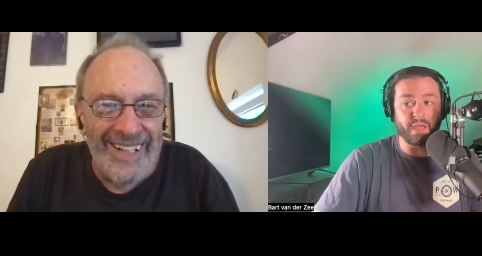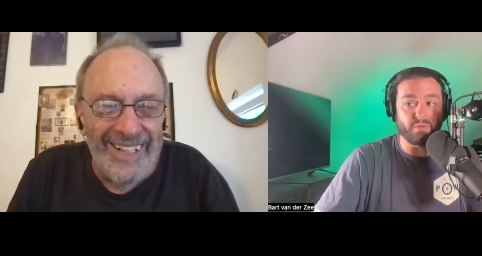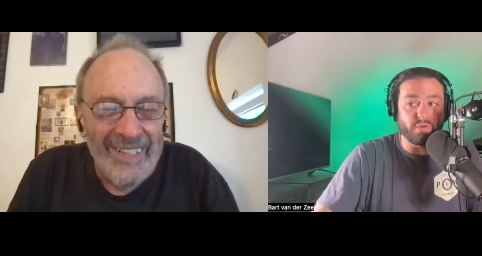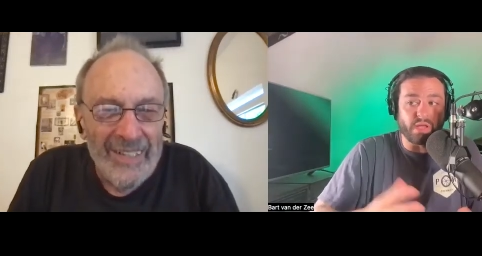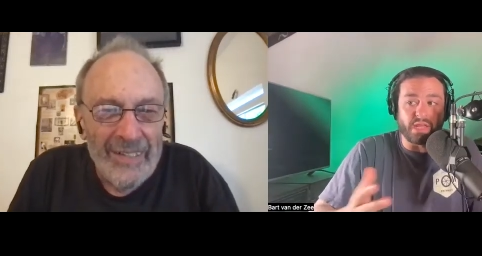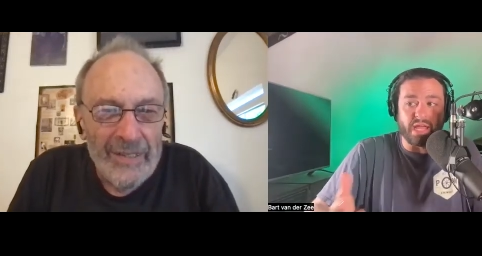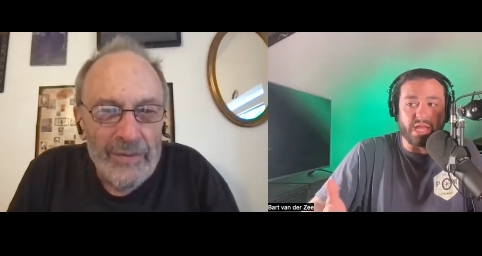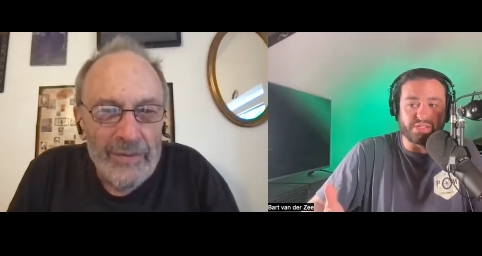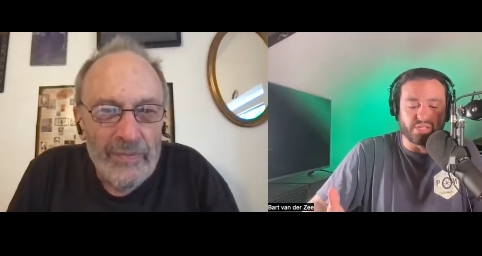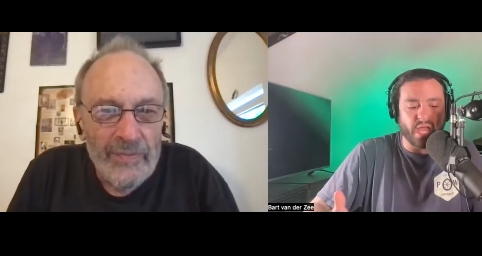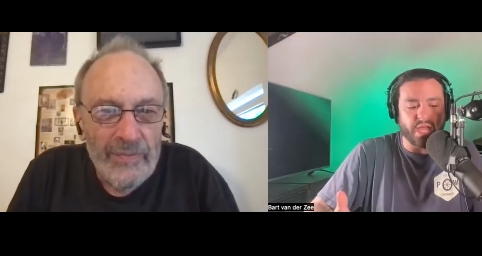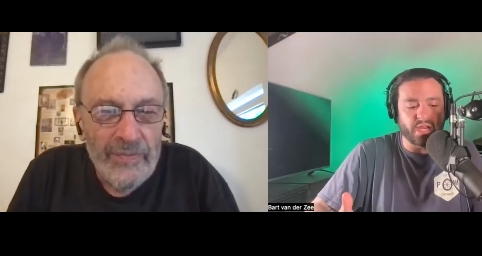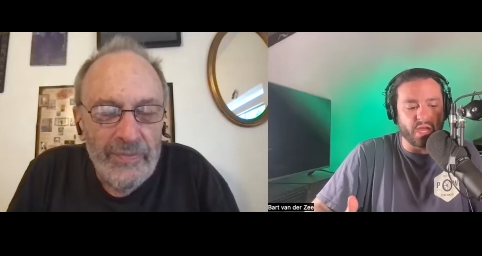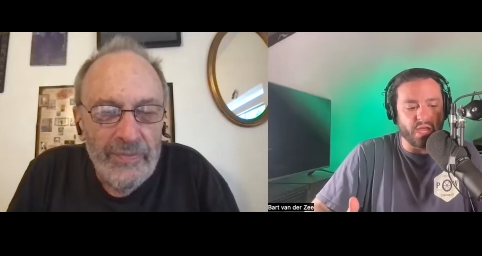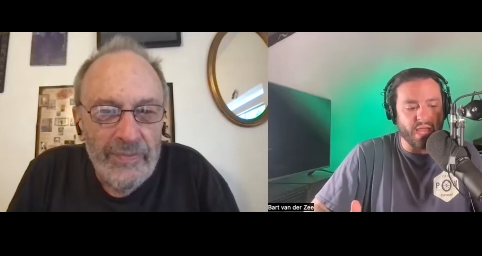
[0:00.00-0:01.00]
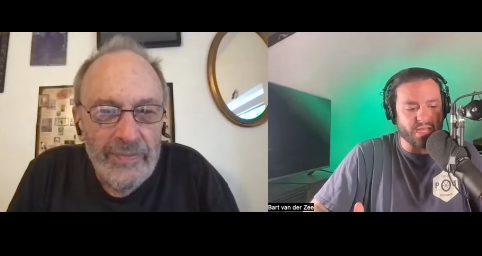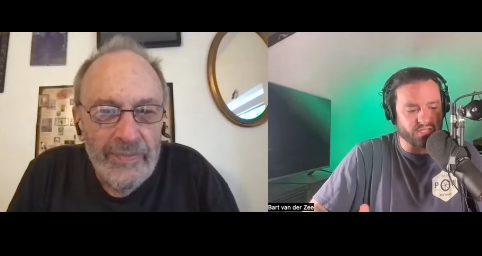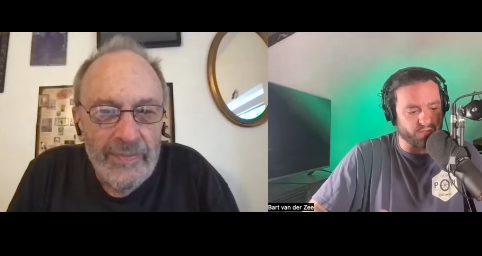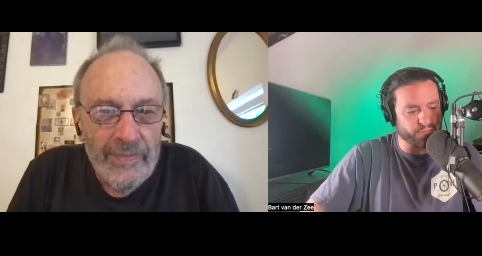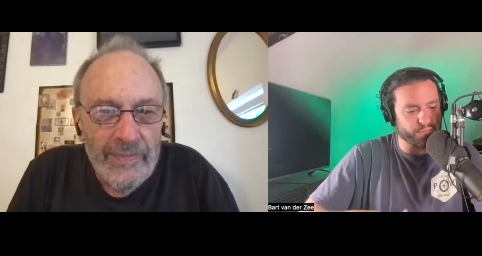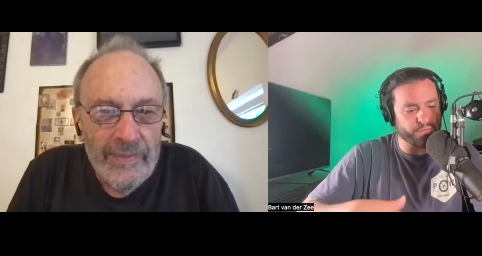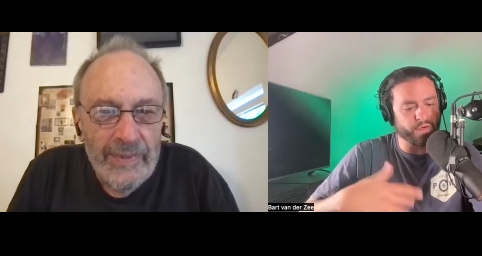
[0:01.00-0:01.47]
Speaker 1: mean, really, as like a as a
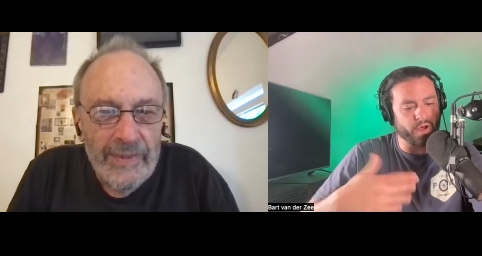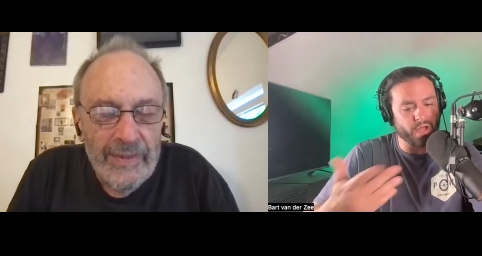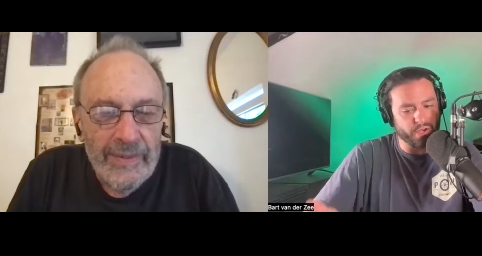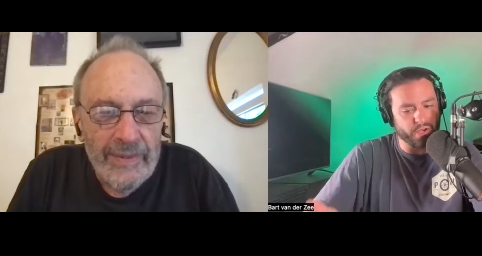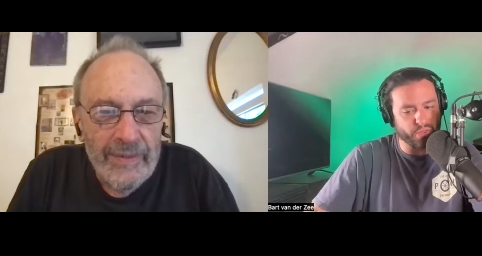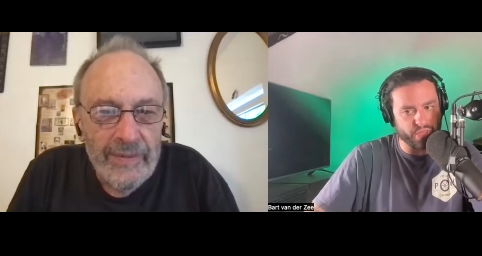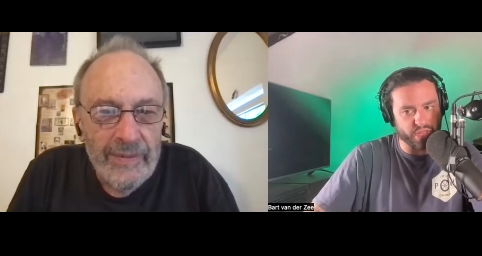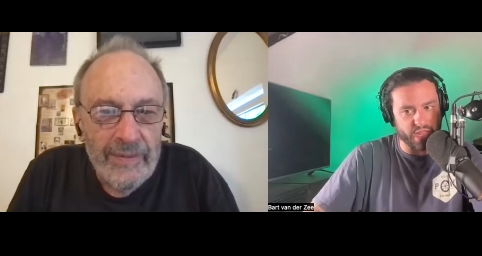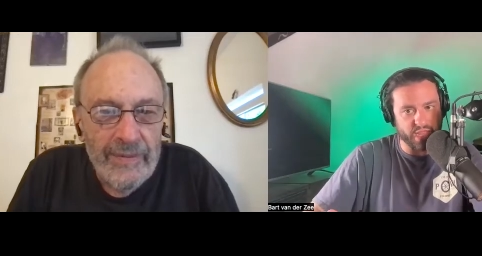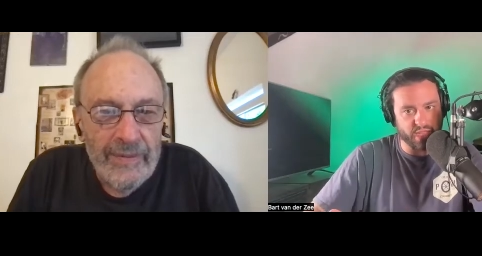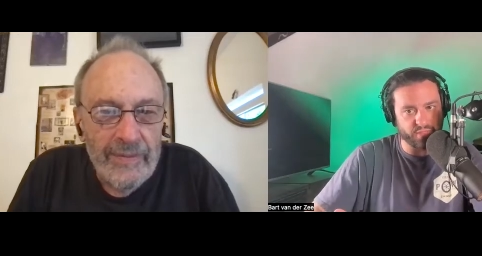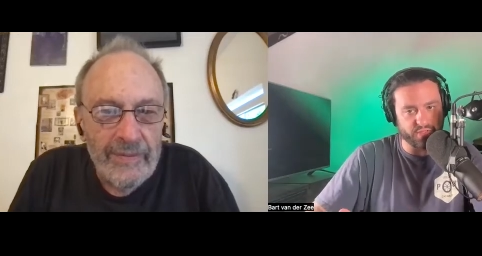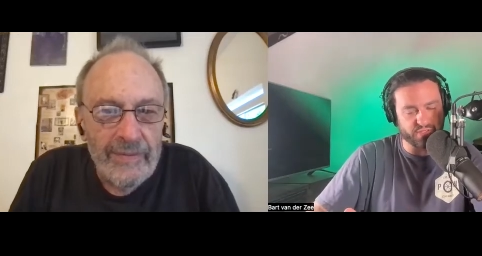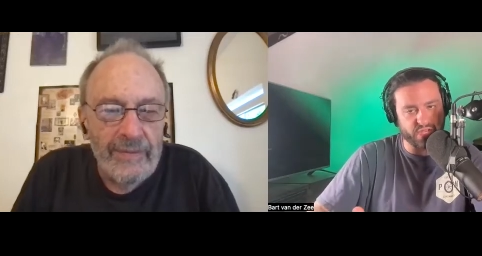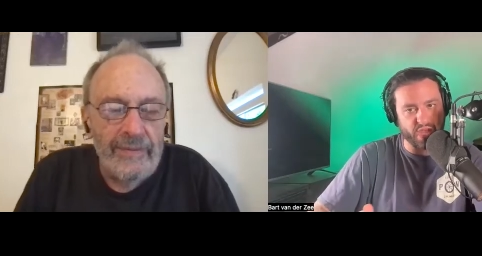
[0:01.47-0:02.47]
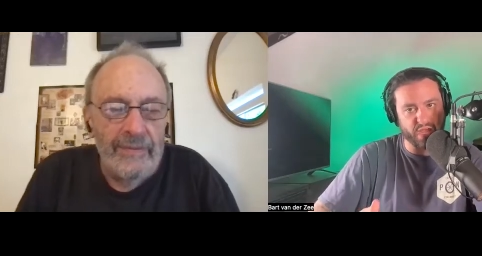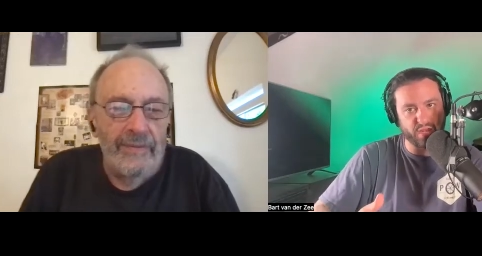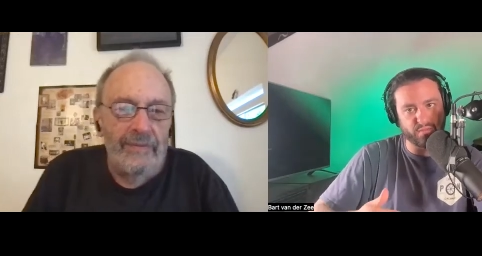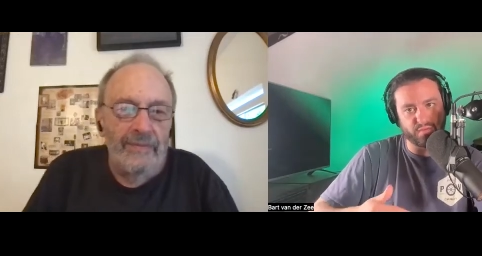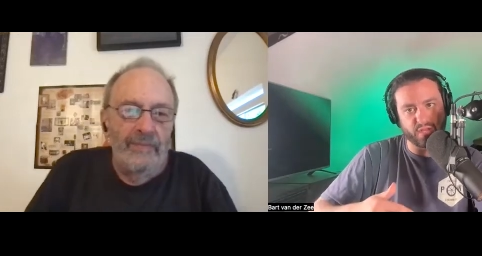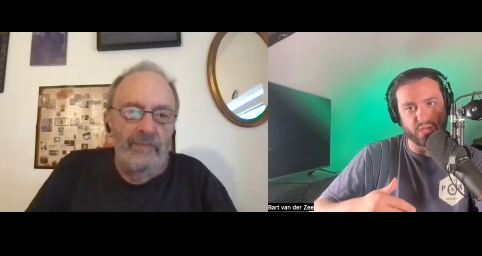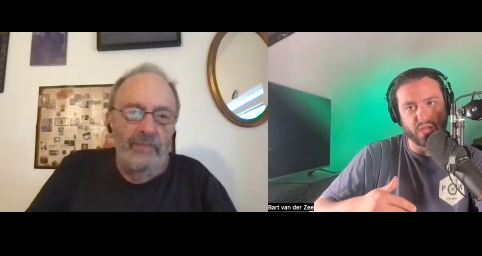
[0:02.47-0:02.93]
fun thing that's kind
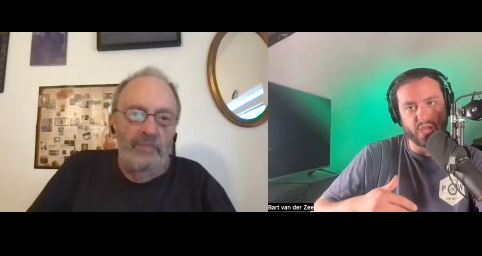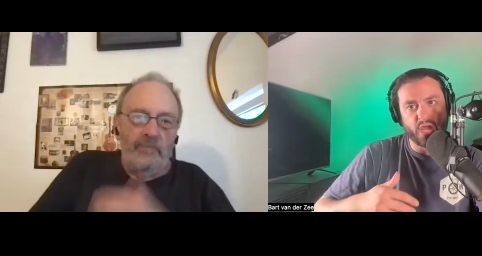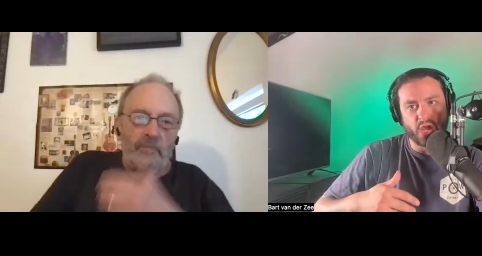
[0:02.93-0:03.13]
of a